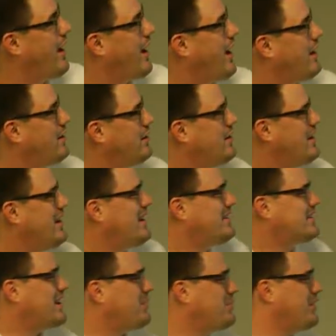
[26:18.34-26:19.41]
and you're going to get
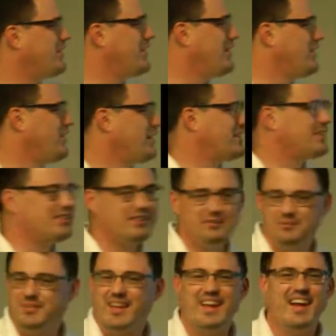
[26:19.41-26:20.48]
something that looks
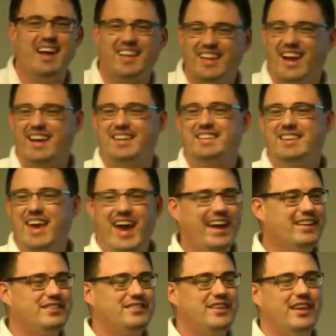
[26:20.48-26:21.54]
like
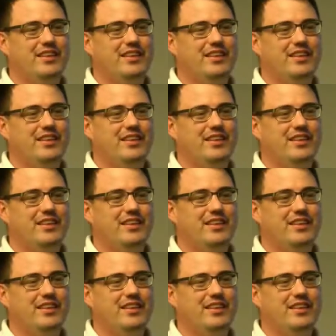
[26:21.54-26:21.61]
text.